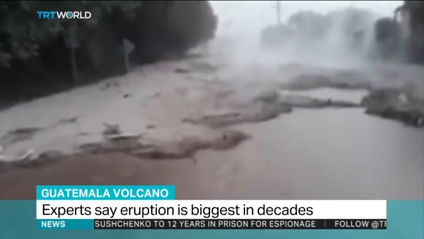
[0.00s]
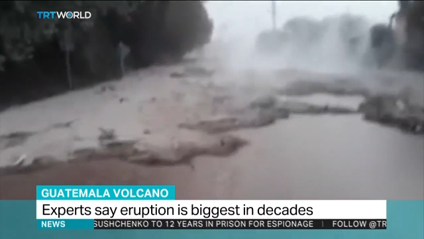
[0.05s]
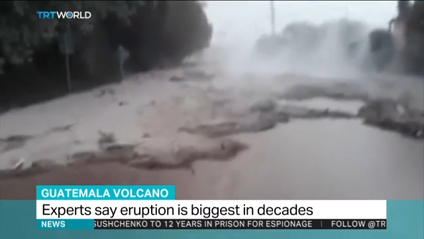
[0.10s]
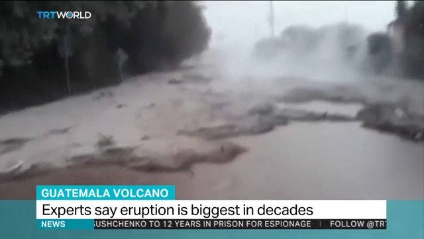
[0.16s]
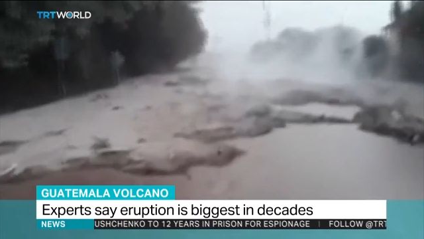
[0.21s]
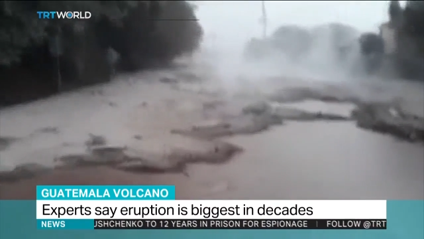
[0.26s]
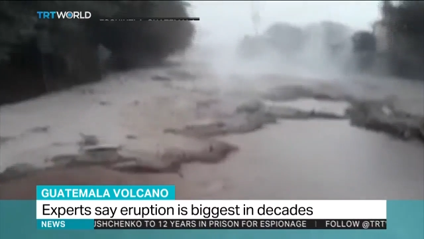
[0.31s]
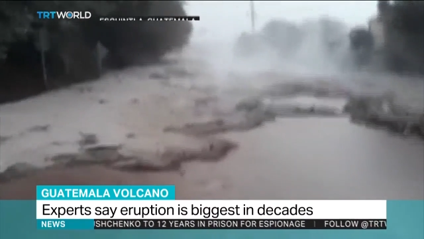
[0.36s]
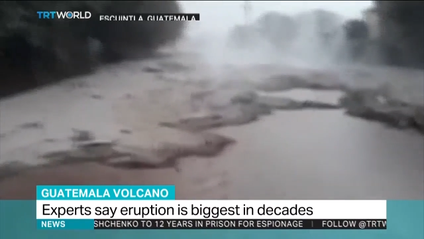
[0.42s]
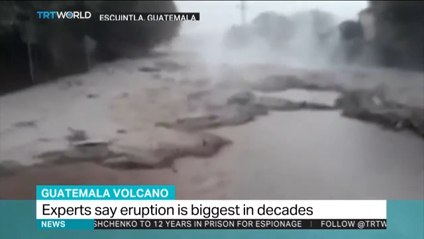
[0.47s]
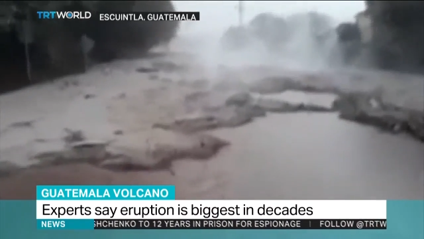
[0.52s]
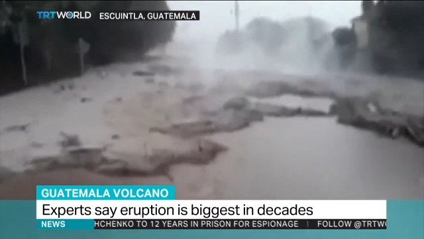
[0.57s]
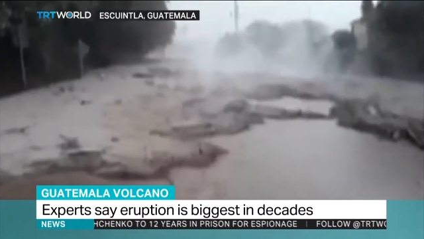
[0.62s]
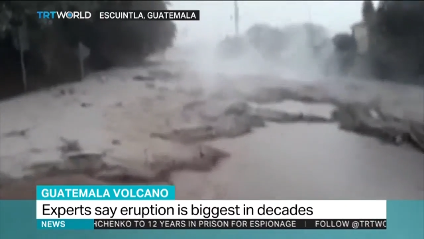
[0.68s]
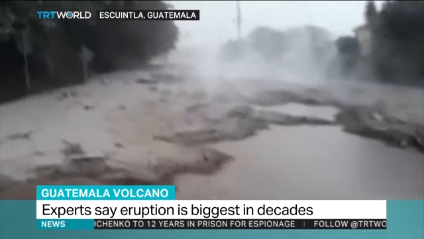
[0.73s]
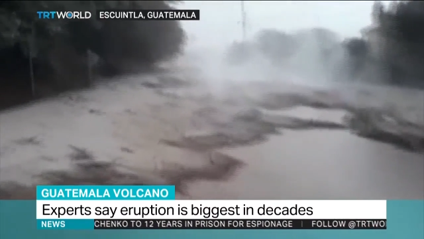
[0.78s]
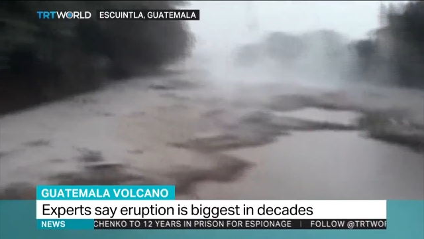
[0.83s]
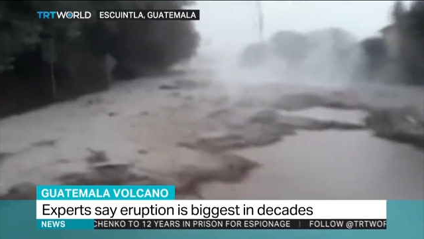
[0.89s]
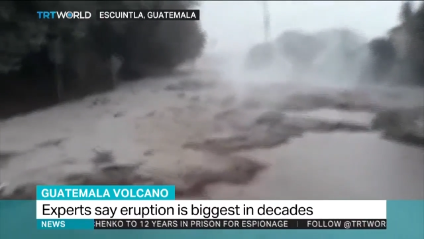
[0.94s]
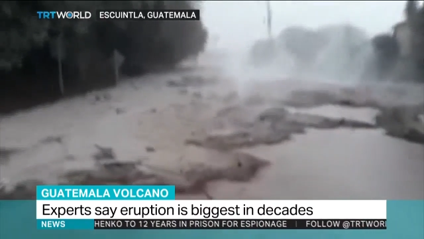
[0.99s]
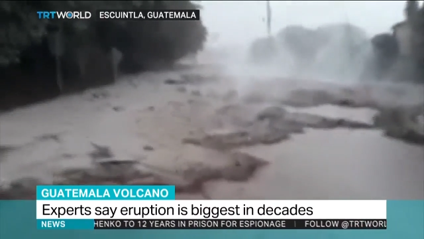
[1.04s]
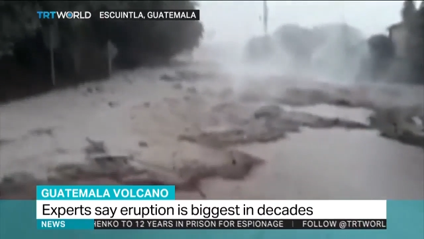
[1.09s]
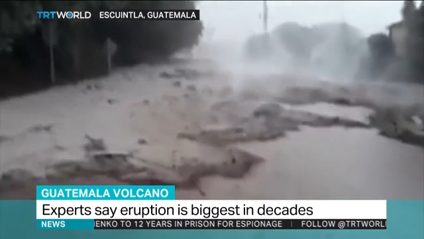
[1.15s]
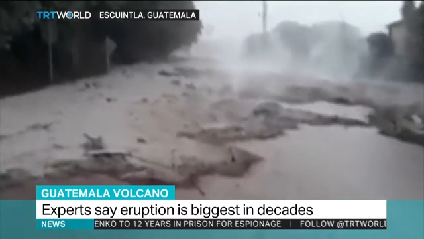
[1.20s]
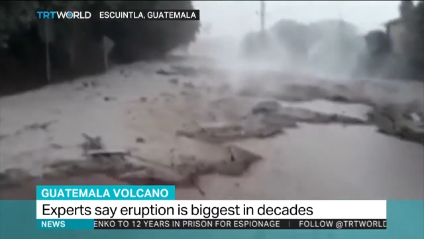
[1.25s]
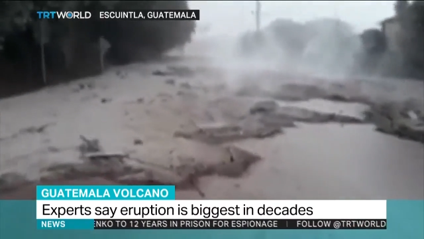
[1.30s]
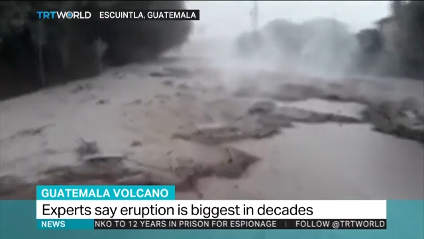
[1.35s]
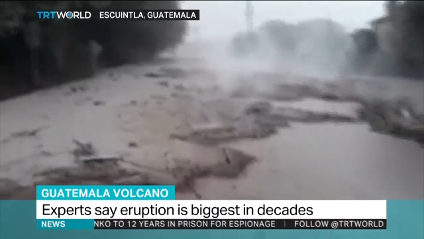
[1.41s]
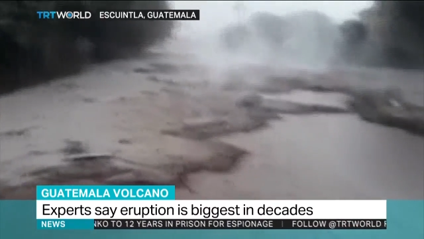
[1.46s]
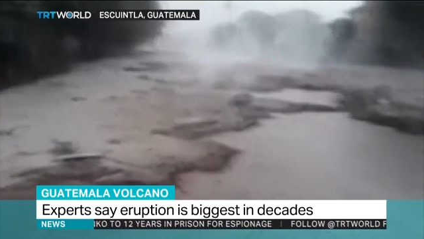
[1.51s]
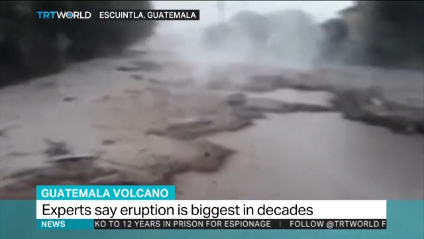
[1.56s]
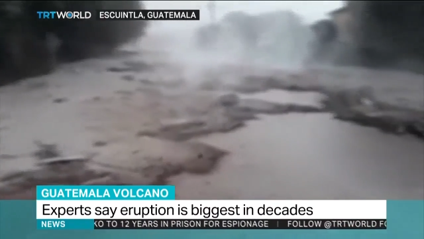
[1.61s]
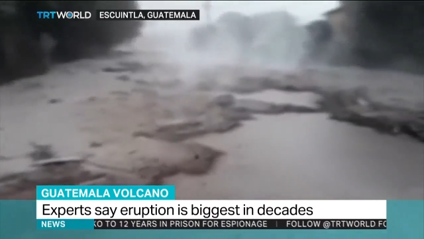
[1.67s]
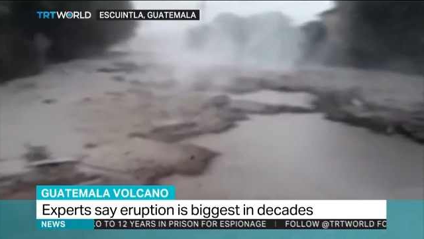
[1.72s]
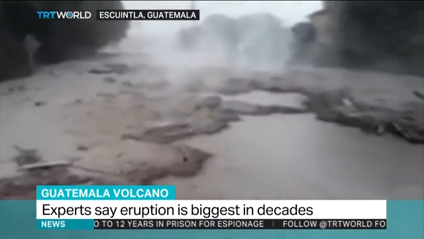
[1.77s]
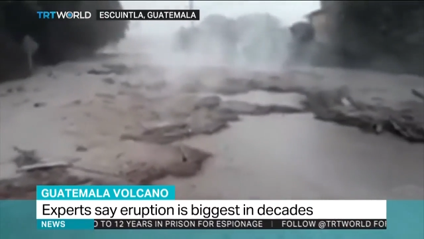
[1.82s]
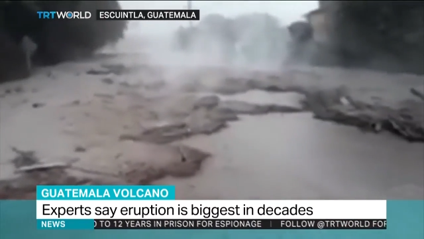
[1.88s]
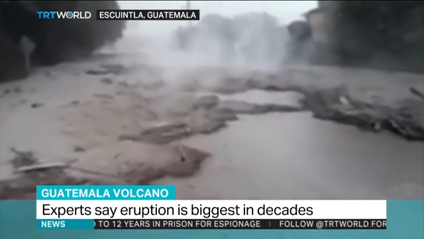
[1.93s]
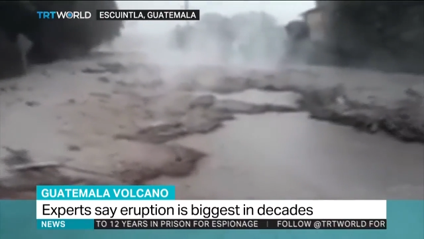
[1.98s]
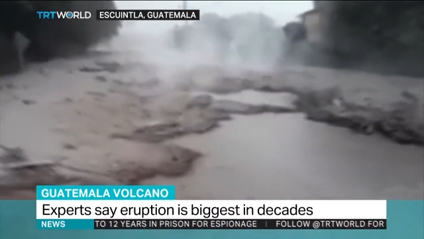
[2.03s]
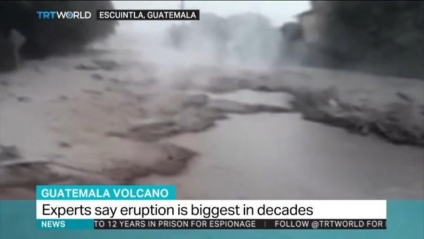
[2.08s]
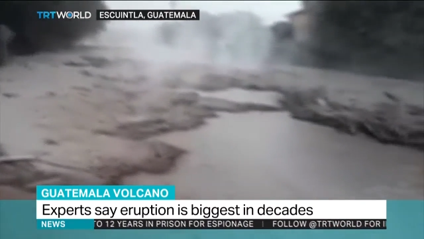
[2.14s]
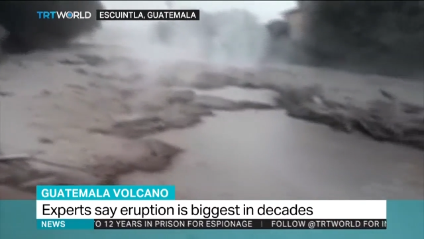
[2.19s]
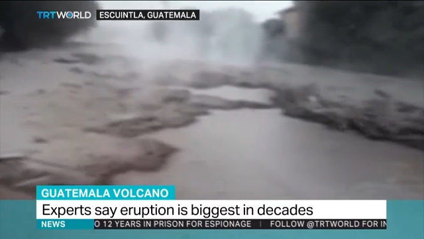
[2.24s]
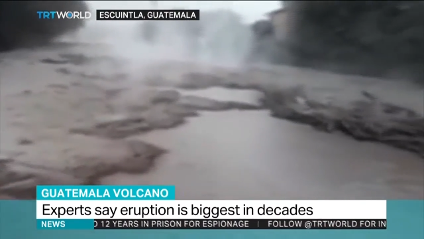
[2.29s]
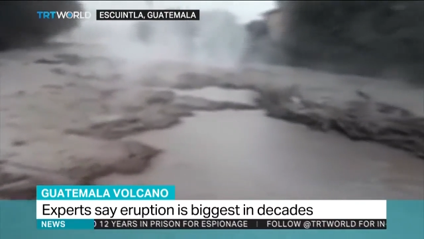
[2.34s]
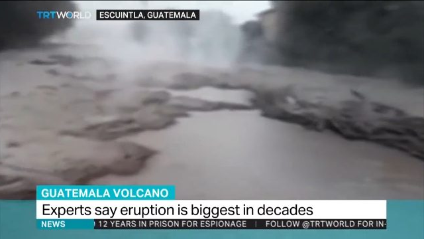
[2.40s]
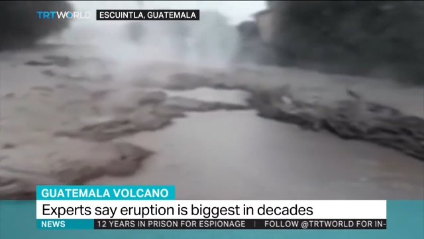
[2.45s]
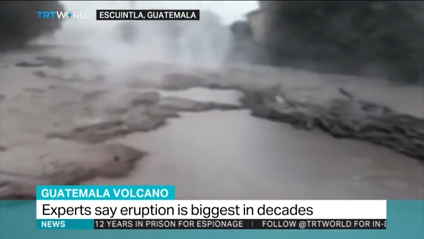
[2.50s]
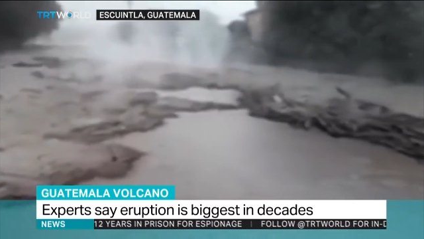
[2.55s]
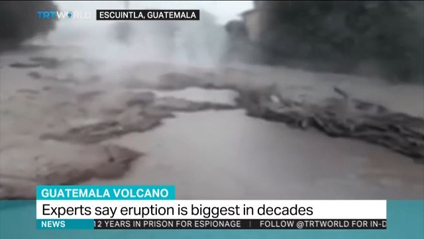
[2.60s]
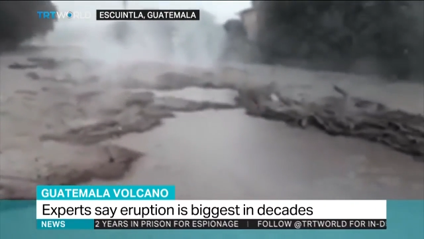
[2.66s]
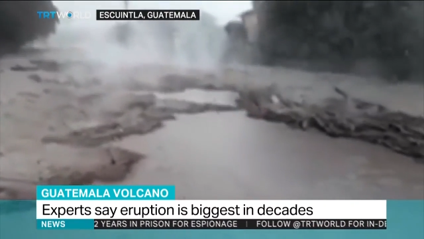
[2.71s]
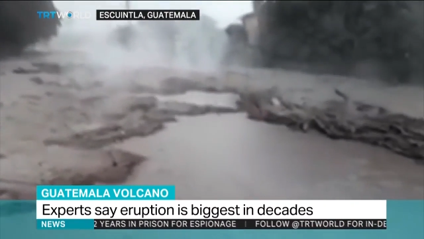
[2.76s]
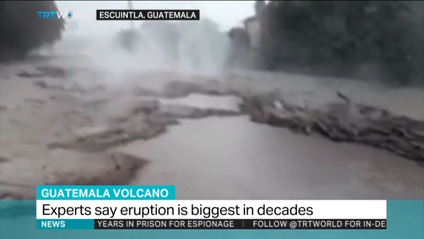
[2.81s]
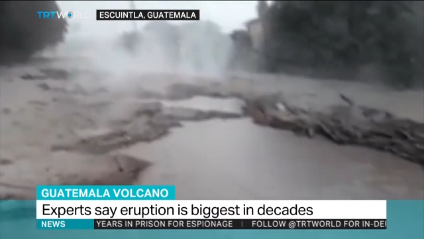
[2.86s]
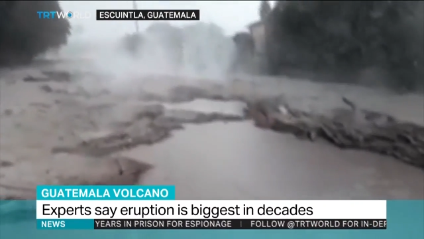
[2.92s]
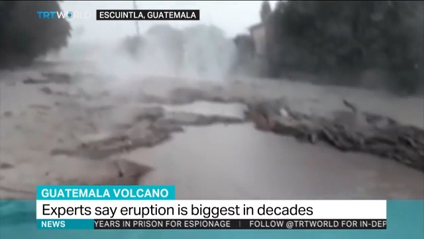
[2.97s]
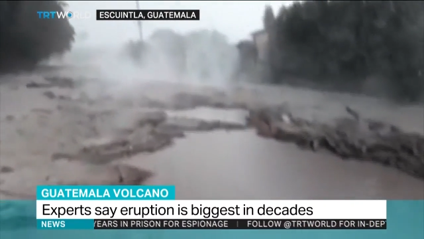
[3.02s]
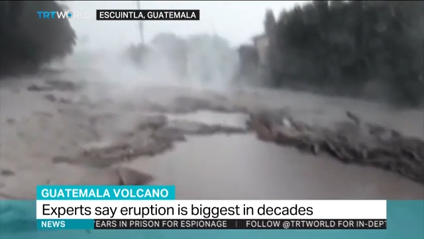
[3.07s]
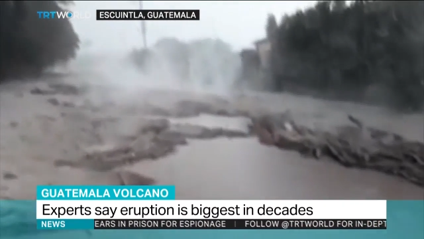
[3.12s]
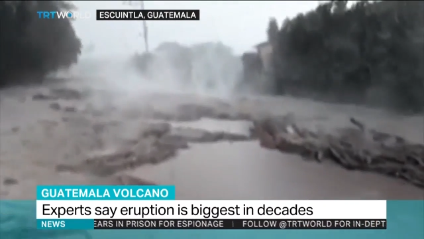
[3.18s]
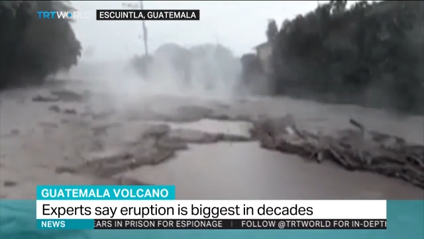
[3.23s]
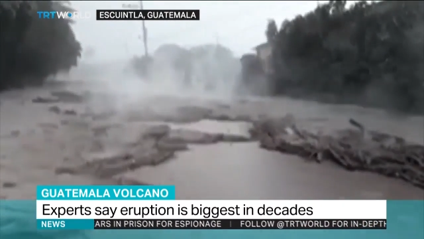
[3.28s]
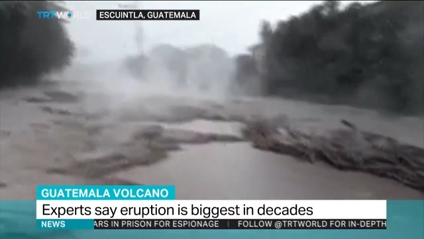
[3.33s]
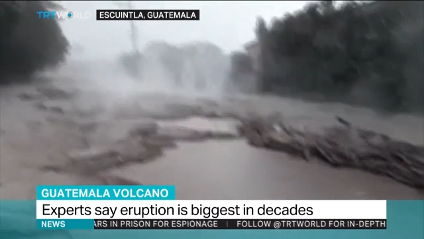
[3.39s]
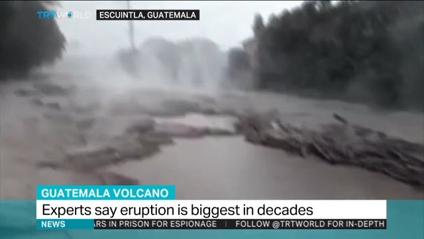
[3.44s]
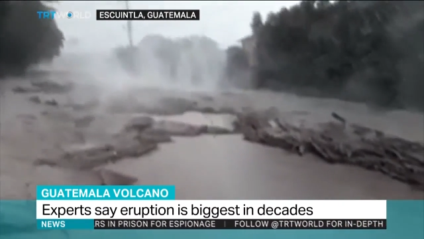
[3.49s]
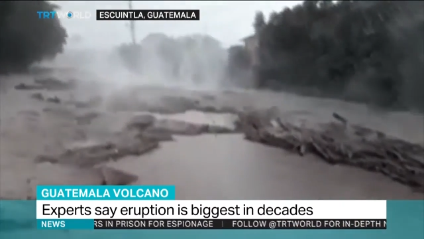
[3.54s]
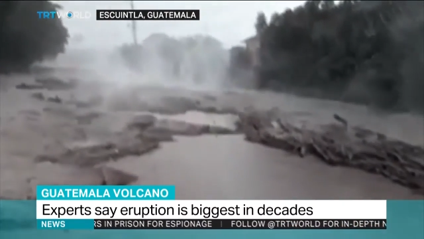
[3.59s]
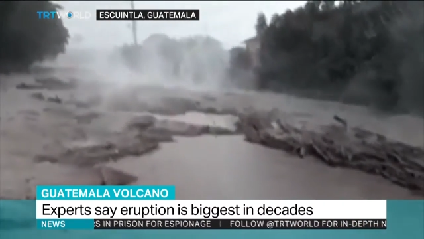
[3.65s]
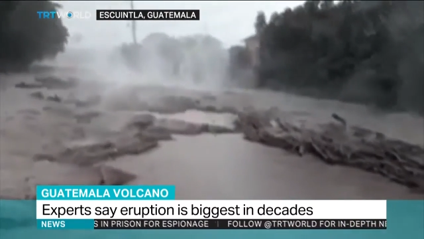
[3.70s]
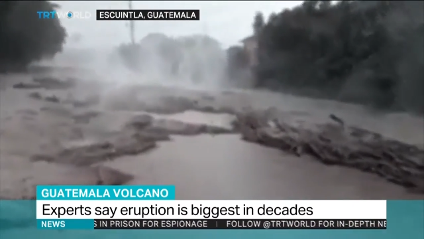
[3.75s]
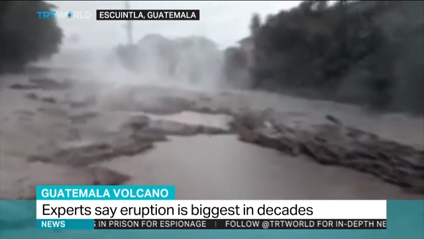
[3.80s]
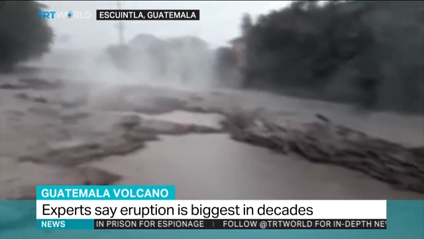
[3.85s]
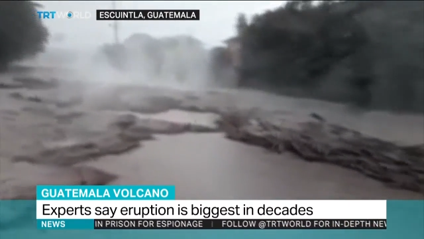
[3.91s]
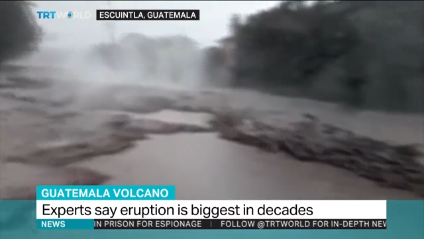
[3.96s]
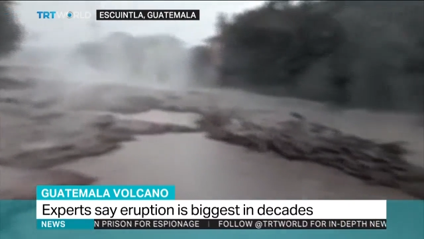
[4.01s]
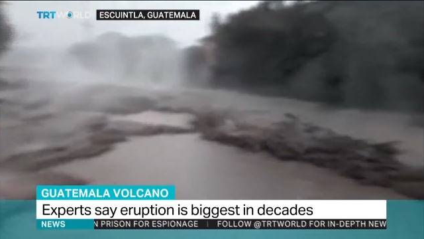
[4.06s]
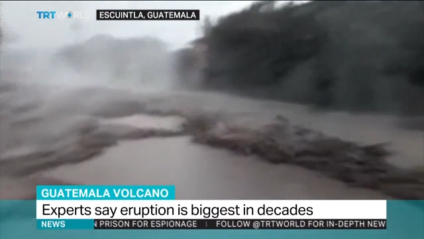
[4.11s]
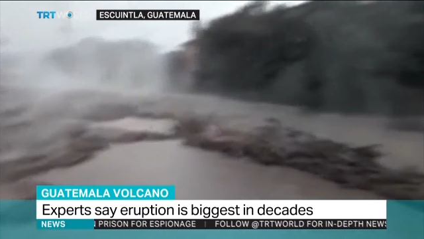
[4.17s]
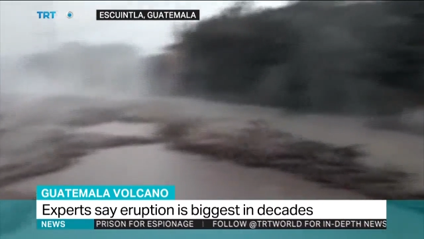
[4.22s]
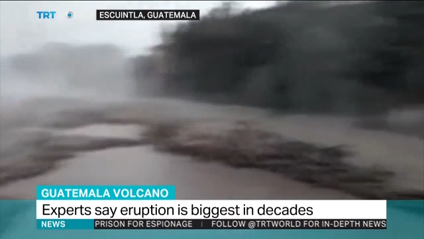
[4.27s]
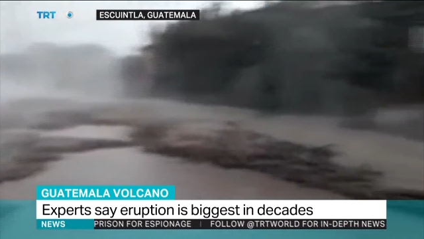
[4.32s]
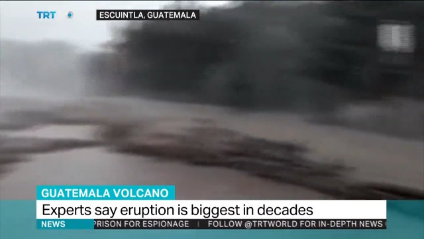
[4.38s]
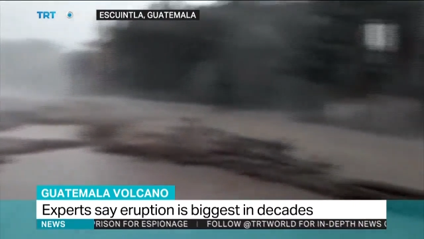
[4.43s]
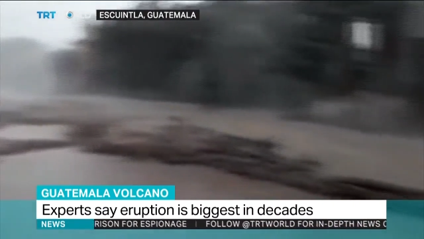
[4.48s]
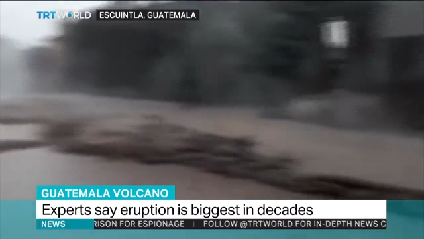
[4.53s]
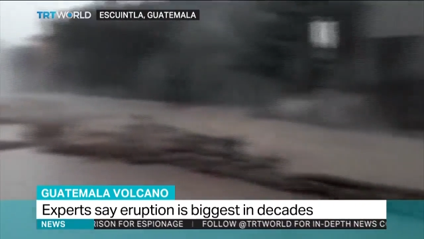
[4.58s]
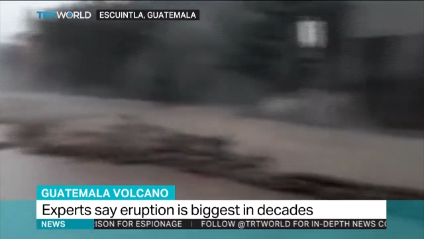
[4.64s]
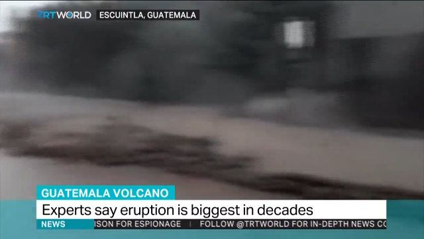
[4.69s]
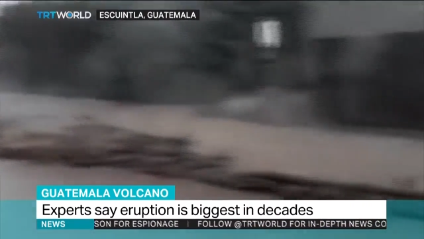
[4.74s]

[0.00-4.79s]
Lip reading: (no speaker visible)